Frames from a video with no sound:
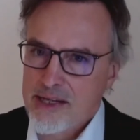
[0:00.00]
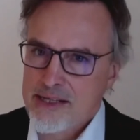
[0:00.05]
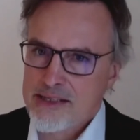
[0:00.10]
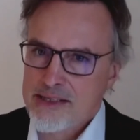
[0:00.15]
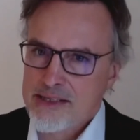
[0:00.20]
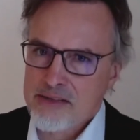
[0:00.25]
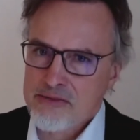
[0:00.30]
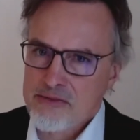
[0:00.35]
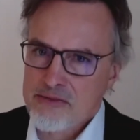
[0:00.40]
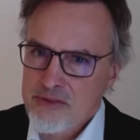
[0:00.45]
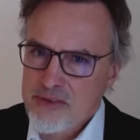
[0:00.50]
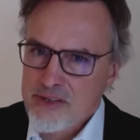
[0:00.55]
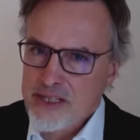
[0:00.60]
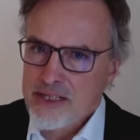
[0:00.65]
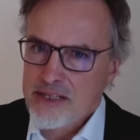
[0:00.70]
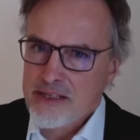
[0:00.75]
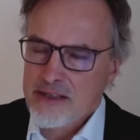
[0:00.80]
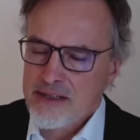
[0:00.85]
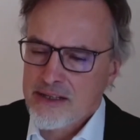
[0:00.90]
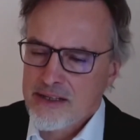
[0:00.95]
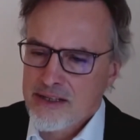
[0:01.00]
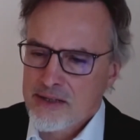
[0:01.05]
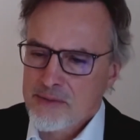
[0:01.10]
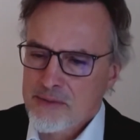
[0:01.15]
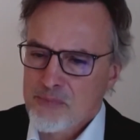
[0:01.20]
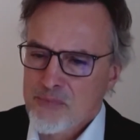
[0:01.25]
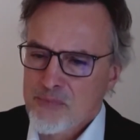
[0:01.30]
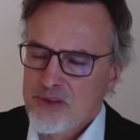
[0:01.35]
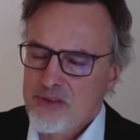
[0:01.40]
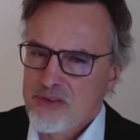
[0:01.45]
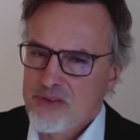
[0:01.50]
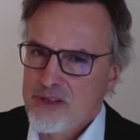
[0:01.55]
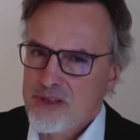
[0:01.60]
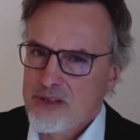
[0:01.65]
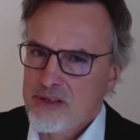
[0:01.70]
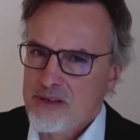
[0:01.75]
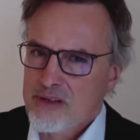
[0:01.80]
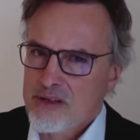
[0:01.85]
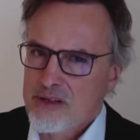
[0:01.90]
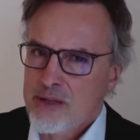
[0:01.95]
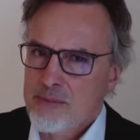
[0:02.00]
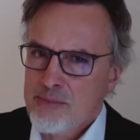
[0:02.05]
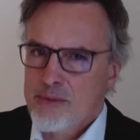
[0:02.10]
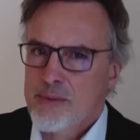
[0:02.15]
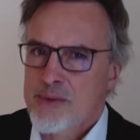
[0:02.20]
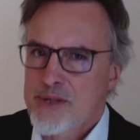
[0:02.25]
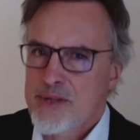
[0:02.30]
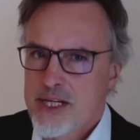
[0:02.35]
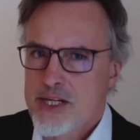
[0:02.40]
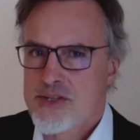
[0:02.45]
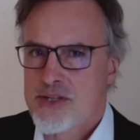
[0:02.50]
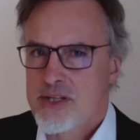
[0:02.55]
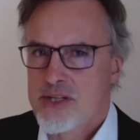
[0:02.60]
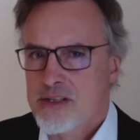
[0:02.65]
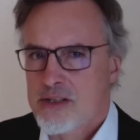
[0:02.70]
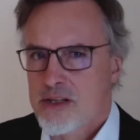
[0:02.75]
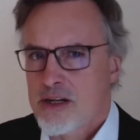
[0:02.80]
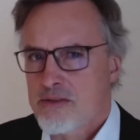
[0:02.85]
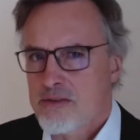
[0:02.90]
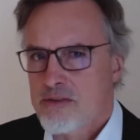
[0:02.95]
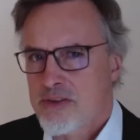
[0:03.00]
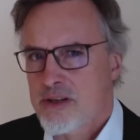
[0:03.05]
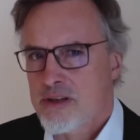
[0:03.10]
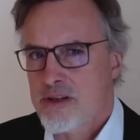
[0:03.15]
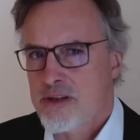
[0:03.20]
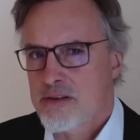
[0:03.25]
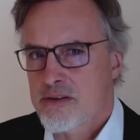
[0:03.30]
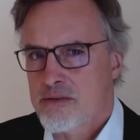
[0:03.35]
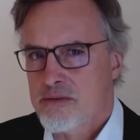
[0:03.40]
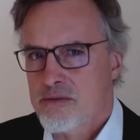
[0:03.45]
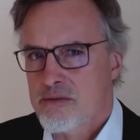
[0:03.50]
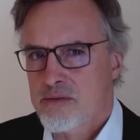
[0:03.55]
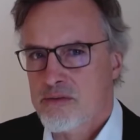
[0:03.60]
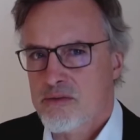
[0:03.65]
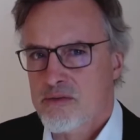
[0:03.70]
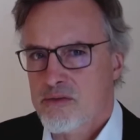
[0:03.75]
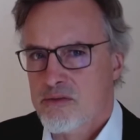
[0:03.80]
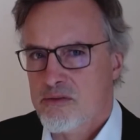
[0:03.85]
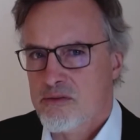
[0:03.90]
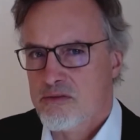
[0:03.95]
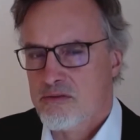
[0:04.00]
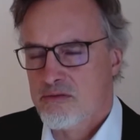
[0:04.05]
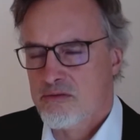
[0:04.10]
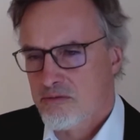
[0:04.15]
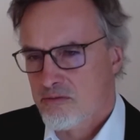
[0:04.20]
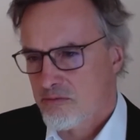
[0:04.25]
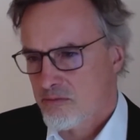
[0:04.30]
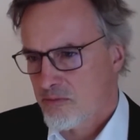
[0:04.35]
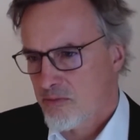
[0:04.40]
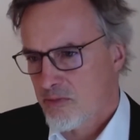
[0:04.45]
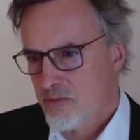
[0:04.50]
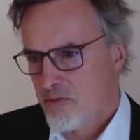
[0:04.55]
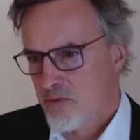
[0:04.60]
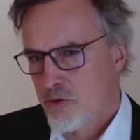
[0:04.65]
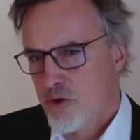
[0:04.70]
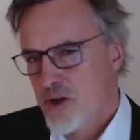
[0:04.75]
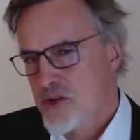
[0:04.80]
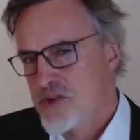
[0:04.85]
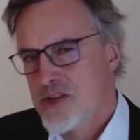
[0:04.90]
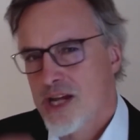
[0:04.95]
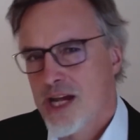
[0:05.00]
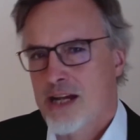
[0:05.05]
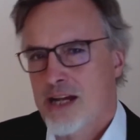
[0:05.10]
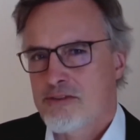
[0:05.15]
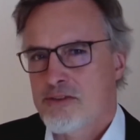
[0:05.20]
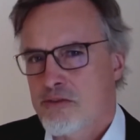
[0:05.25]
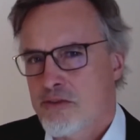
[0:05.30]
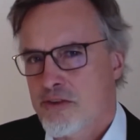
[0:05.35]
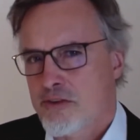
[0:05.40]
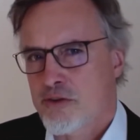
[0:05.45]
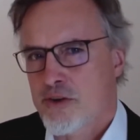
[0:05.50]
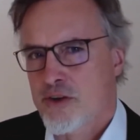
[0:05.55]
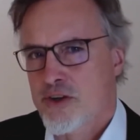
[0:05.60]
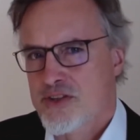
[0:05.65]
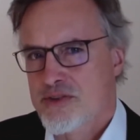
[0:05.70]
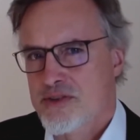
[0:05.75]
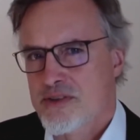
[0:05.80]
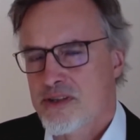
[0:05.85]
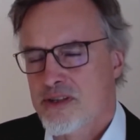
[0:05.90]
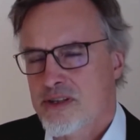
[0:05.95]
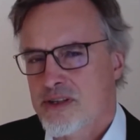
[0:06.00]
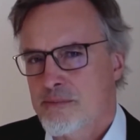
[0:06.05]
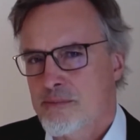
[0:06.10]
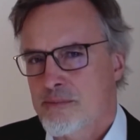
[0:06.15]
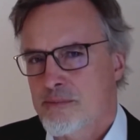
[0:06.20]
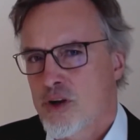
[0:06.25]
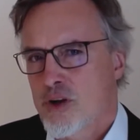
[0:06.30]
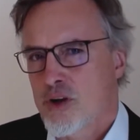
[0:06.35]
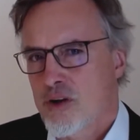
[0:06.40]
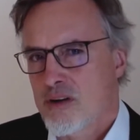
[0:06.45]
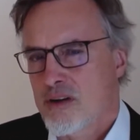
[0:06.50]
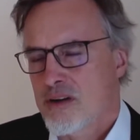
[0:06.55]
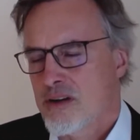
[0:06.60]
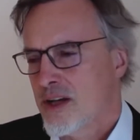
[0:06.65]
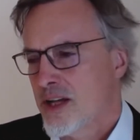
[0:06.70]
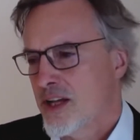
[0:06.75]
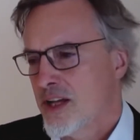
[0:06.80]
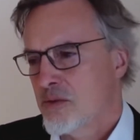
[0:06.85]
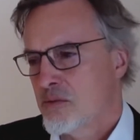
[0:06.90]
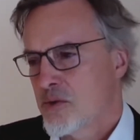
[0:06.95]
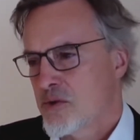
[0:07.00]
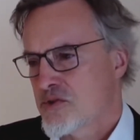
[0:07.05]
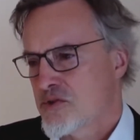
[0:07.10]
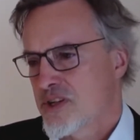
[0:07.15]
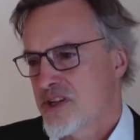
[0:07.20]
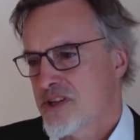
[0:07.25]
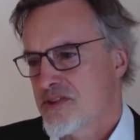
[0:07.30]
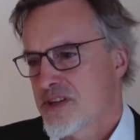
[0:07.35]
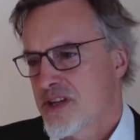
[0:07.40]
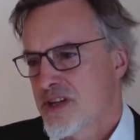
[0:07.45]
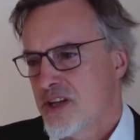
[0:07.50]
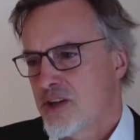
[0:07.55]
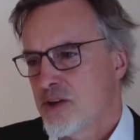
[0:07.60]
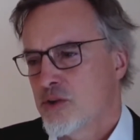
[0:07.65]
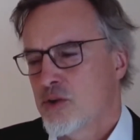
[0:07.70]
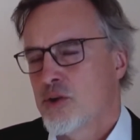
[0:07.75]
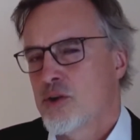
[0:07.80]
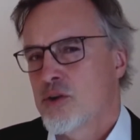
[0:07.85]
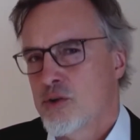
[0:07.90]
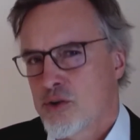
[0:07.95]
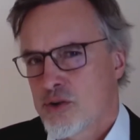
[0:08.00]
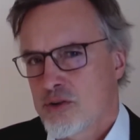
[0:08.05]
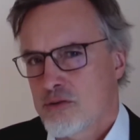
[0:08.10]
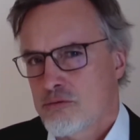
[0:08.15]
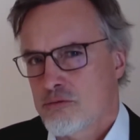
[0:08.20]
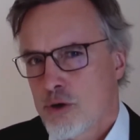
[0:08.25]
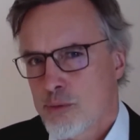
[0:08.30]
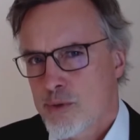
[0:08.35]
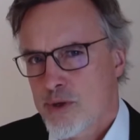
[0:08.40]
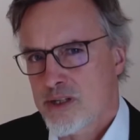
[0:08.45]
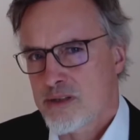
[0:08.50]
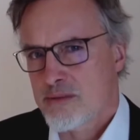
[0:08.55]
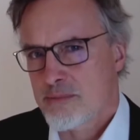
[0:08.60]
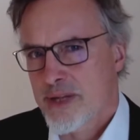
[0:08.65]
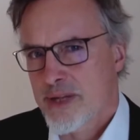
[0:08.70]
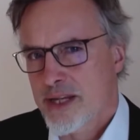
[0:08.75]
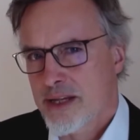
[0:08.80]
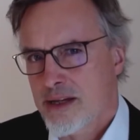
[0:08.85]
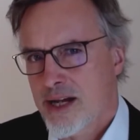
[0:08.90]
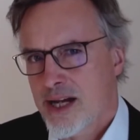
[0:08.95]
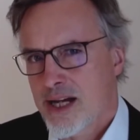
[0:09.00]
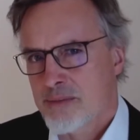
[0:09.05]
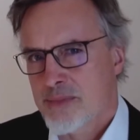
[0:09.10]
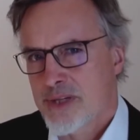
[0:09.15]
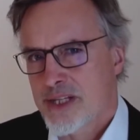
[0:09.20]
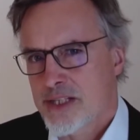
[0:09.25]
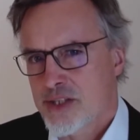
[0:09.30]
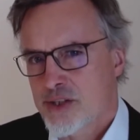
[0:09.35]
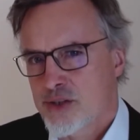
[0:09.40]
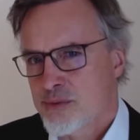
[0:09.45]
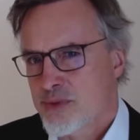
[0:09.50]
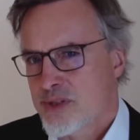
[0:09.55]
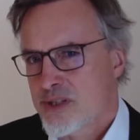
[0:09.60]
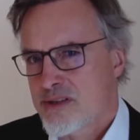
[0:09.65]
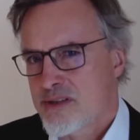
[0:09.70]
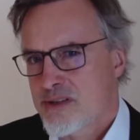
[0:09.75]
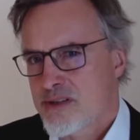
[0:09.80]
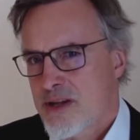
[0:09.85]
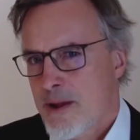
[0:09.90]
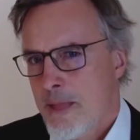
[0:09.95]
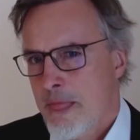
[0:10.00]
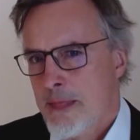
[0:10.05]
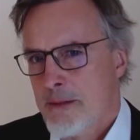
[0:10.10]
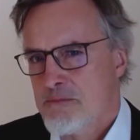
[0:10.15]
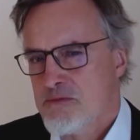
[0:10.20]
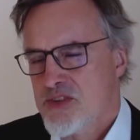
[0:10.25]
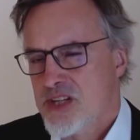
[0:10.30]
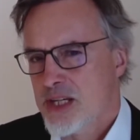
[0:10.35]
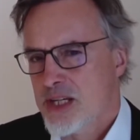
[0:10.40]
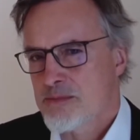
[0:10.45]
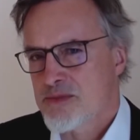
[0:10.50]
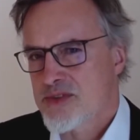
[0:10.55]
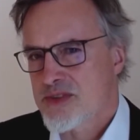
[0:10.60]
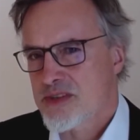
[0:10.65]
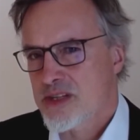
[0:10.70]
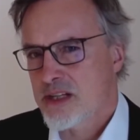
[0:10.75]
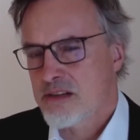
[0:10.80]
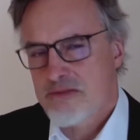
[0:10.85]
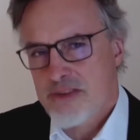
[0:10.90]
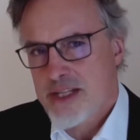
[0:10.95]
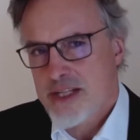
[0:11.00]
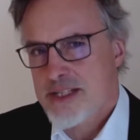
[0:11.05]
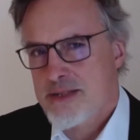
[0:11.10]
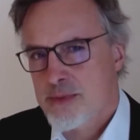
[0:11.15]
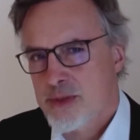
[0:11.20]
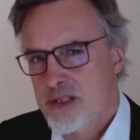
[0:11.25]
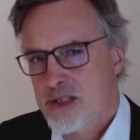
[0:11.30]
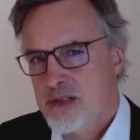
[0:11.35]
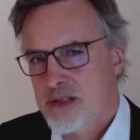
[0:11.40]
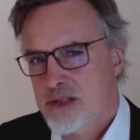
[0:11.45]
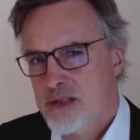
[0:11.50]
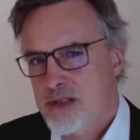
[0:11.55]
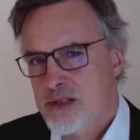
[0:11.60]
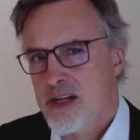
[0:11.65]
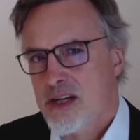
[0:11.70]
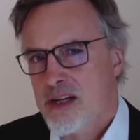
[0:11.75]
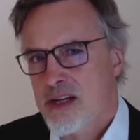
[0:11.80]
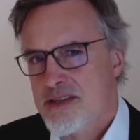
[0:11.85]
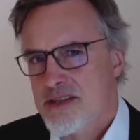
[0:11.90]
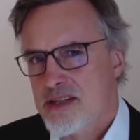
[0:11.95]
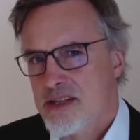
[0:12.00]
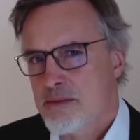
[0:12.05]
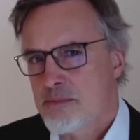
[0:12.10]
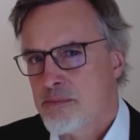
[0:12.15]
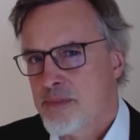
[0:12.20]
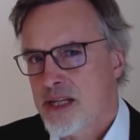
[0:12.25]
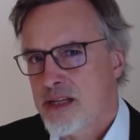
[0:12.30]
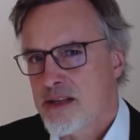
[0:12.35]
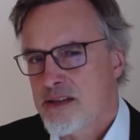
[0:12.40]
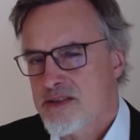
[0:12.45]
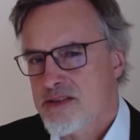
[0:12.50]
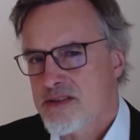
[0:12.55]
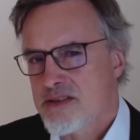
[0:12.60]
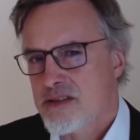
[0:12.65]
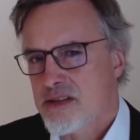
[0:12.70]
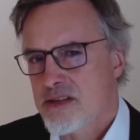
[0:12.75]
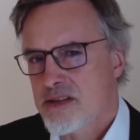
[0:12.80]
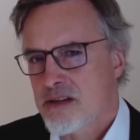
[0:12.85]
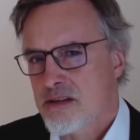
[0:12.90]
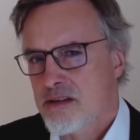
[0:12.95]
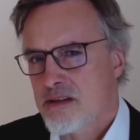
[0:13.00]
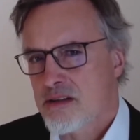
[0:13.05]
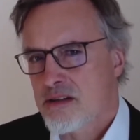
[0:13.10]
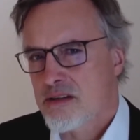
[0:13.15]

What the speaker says: even the implementation of the first half of the first law, which is no robot may harm any humans, seems infeasible because it means this